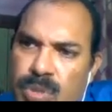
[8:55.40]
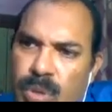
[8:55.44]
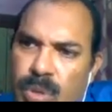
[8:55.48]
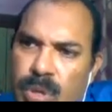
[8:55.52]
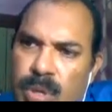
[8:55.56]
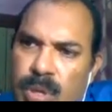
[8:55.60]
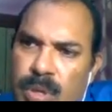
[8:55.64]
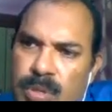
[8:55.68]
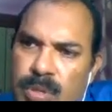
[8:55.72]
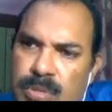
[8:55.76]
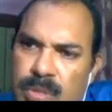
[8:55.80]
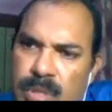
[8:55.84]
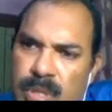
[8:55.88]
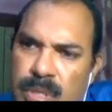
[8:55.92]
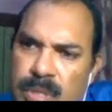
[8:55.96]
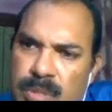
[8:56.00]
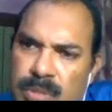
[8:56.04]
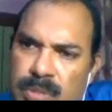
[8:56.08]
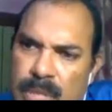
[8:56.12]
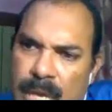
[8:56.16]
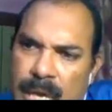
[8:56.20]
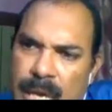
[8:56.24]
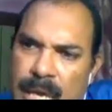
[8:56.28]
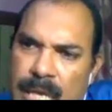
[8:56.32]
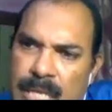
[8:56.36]
so
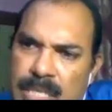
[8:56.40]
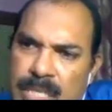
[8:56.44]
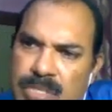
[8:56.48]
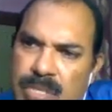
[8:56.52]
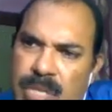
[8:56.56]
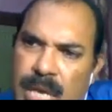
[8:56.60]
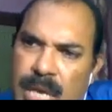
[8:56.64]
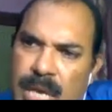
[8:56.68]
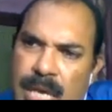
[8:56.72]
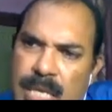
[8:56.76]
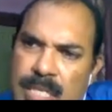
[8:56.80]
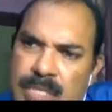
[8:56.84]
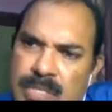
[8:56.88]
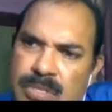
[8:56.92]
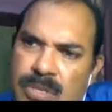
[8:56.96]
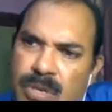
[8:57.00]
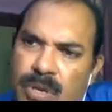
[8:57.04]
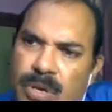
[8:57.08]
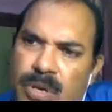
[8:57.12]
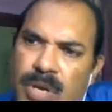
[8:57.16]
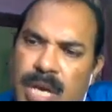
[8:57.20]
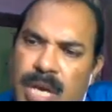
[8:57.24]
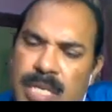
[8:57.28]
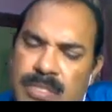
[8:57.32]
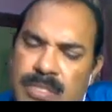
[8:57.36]
as as
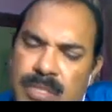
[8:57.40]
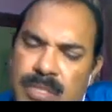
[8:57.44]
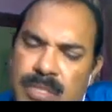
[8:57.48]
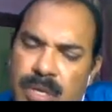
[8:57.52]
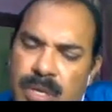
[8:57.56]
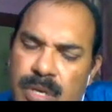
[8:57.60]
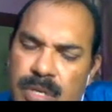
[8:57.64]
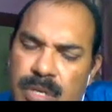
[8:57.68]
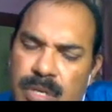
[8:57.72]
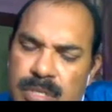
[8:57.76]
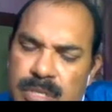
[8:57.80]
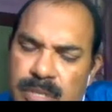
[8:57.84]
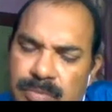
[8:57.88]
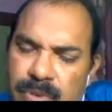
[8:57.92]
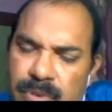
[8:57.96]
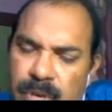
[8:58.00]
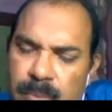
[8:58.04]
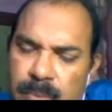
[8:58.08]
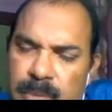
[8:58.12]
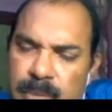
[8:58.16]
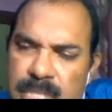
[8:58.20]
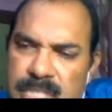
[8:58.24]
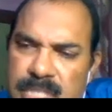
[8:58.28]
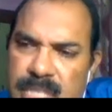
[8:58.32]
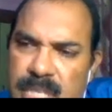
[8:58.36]
long as the
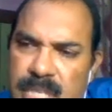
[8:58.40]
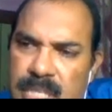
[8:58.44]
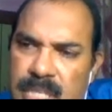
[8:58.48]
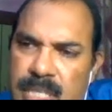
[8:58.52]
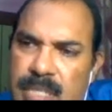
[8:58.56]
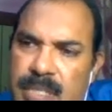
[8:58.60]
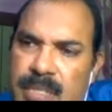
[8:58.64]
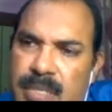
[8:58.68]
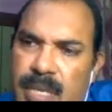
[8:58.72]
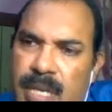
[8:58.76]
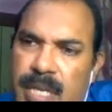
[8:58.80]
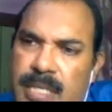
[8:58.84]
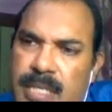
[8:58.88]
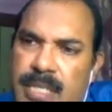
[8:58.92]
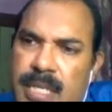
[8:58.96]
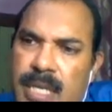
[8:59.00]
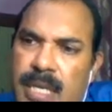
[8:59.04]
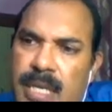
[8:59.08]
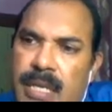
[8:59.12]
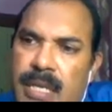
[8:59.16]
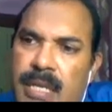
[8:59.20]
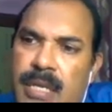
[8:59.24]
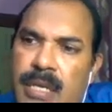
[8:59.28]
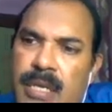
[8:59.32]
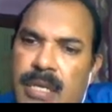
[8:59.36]
deformity is getting
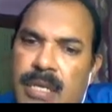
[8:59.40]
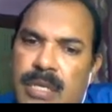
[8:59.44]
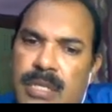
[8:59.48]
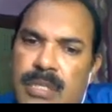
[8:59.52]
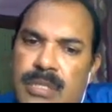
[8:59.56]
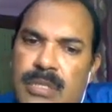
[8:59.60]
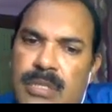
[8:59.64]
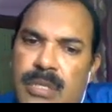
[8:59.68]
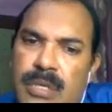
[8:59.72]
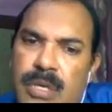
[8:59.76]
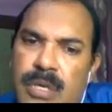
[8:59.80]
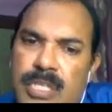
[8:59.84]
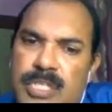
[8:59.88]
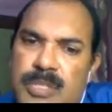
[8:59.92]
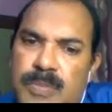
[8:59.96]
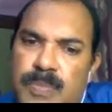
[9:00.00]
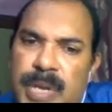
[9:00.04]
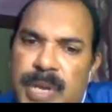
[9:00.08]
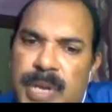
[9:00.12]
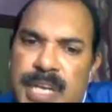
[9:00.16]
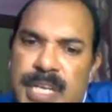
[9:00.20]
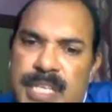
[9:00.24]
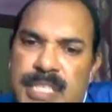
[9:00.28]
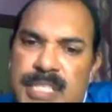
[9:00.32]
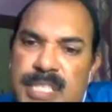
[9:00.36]
corrected the
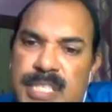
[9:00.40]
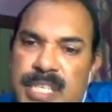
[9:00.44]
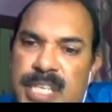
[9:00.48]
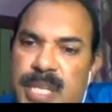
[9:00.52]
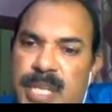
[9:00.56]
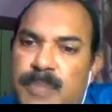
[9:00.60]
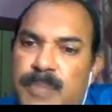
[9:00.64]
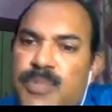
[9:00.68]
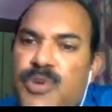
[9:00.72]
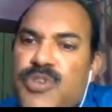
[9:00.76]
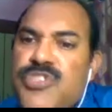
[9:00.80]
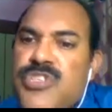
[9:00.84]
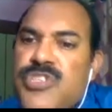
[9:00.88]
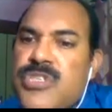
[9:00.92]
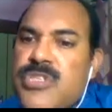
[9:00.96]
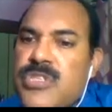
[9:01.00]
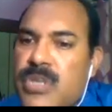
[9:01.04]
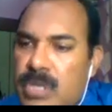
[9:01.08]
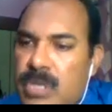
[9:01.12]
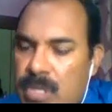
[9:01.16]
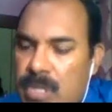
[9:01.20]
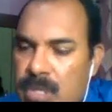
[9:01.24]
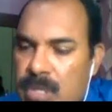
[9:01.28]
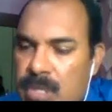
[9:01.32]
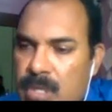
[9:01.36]
splint is
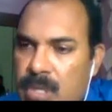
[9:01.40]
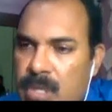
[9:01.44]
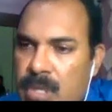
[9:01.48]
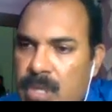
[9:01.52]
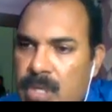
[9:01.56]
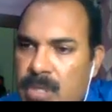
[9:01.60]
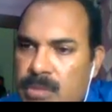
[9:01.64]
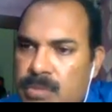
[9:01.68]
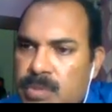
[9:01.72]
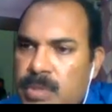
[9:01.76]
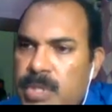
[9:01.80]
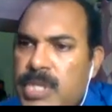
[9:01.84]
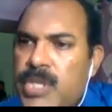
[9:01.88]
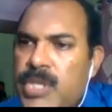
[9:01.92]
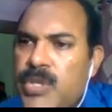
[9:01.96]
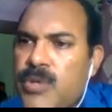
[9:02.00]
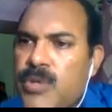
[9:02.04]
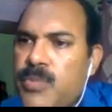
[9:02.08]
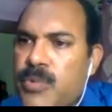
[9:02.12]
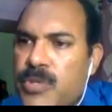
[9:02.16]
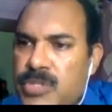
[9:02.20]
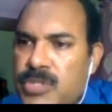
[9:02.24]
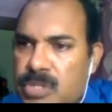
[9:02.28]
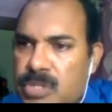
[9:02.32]
repositioned to new